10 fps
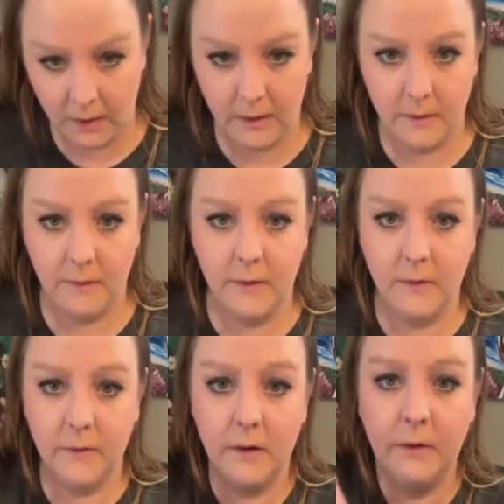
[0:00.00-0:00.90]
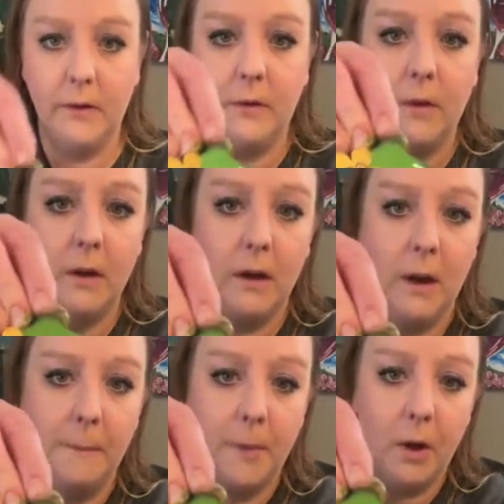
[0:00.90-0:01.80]
All right, there's our little
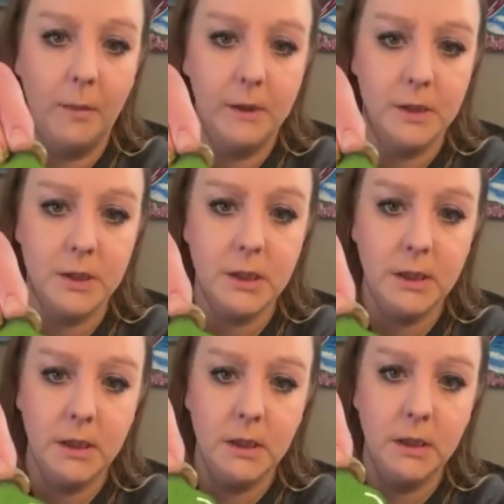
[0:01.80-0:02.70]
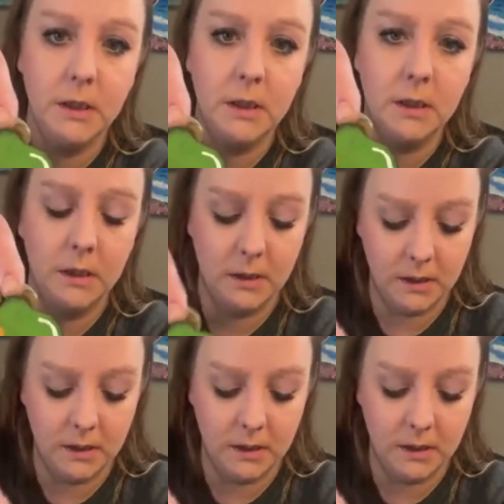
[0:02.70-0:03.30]
gumball machine.